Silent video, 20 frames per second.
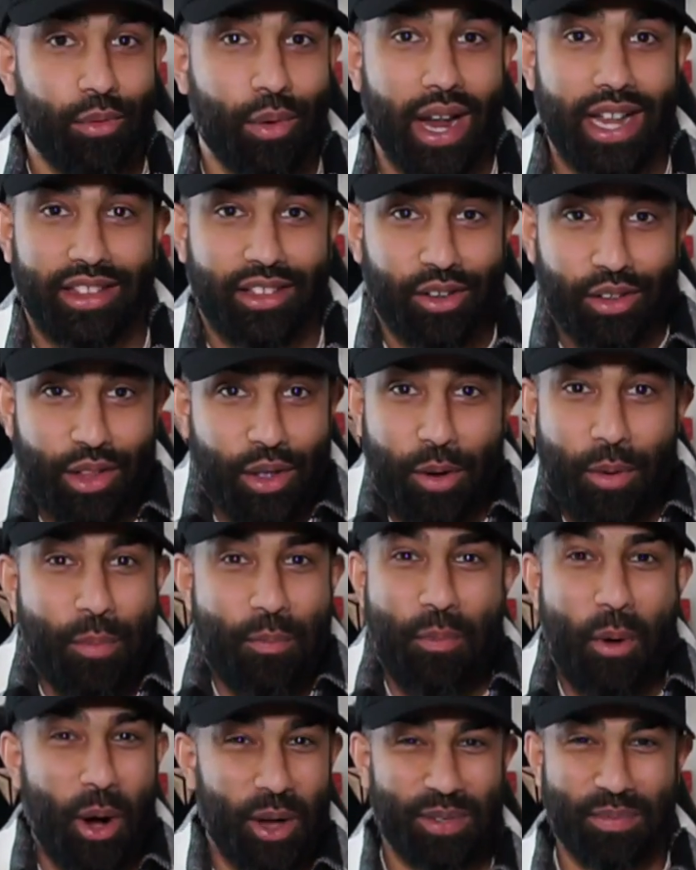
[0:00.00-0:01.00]
right? They're
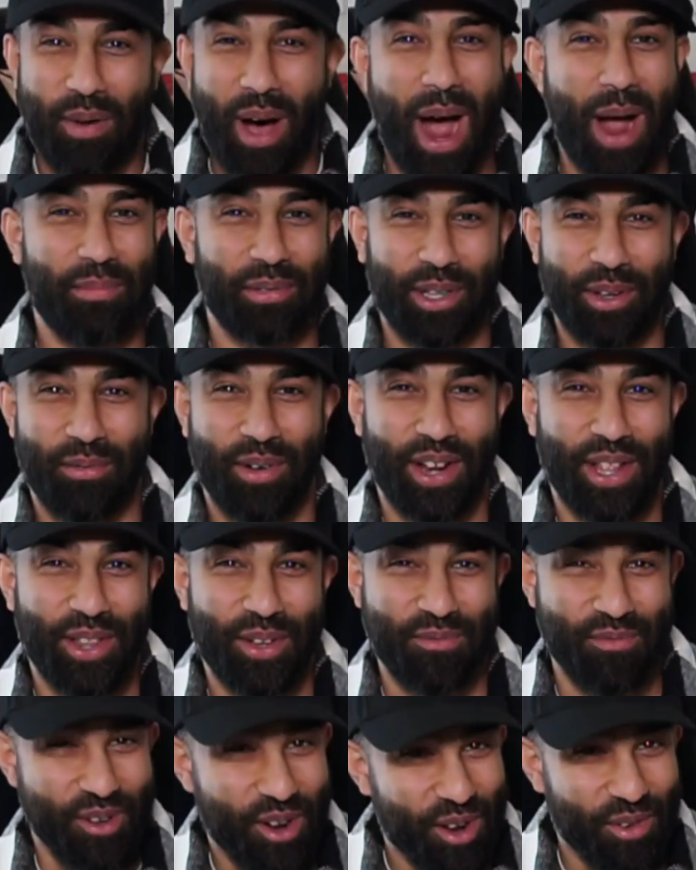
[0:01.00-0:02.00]
the most popular one in the
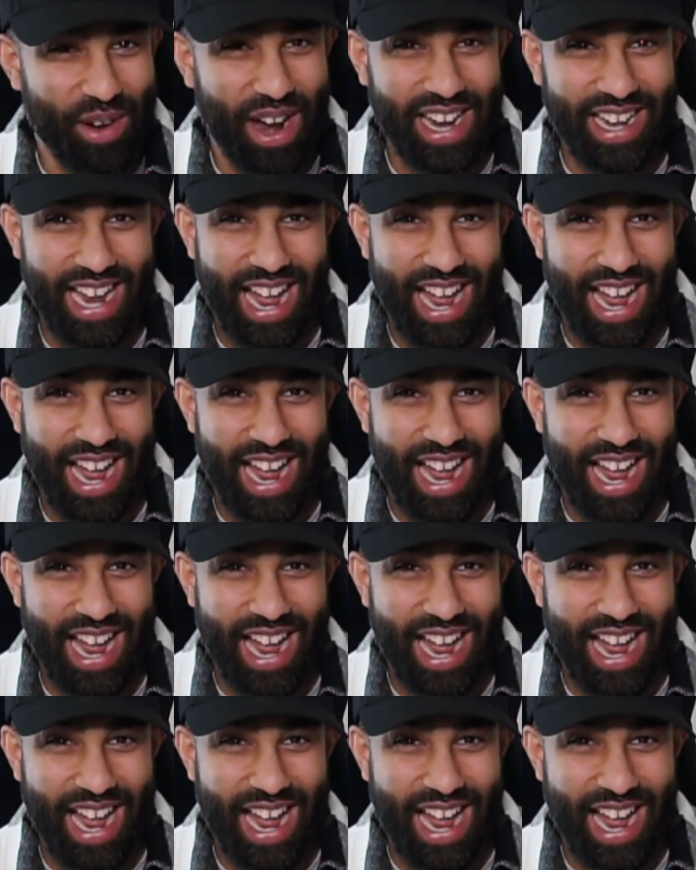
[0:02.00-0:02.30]
world right